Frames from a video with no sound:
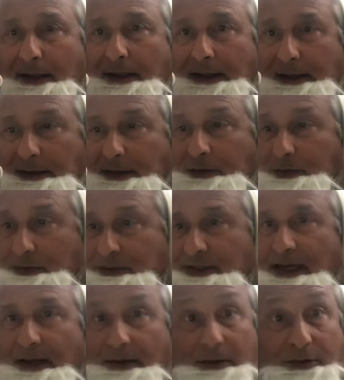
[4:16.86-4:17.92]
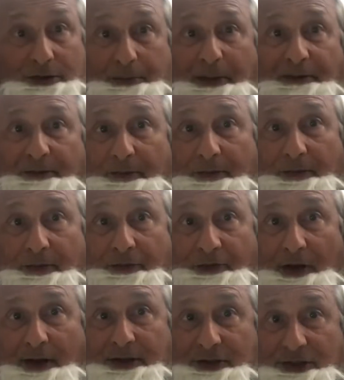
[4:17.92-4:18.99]
And I looked down. I was a bit
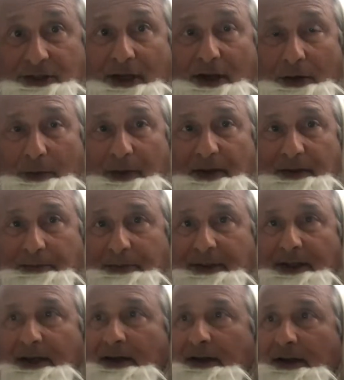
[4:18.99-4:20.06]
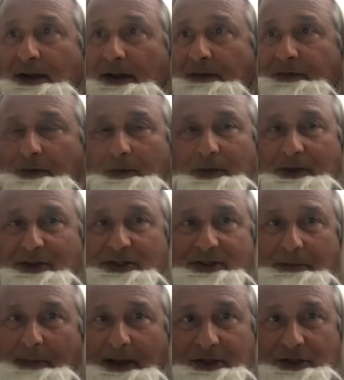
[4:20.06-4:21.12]
frightened to start with, but then I thought, well, this is a
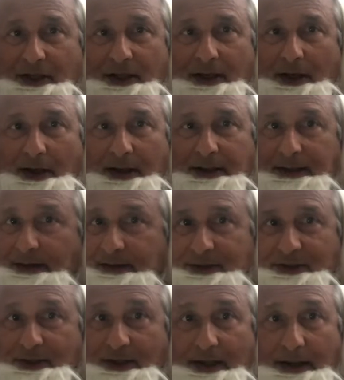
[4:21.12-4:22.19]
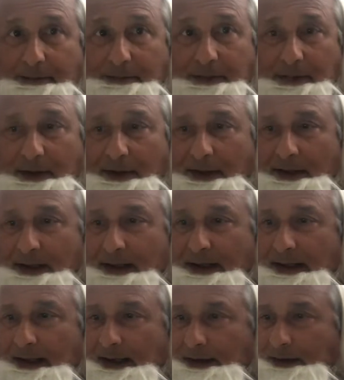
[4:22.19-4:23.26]
magic kite, nothing's going to happen.
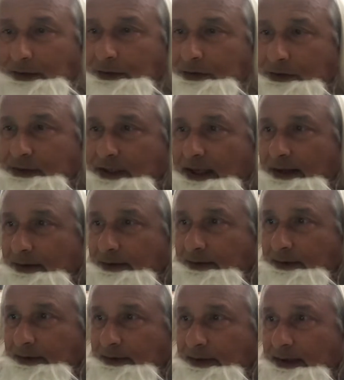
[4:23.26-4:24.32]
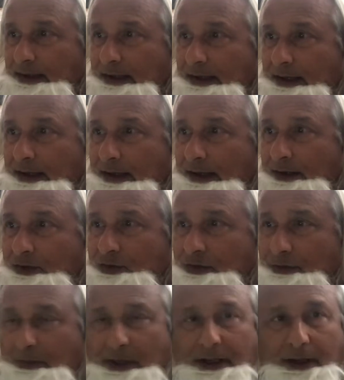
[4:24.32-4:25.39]
And I looked down and I saw
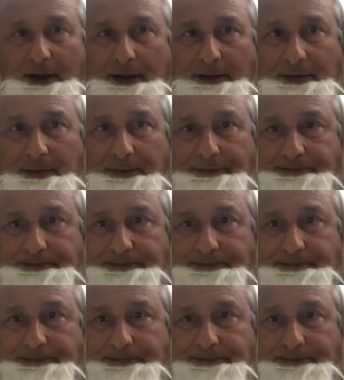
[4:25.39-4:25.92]
my garden.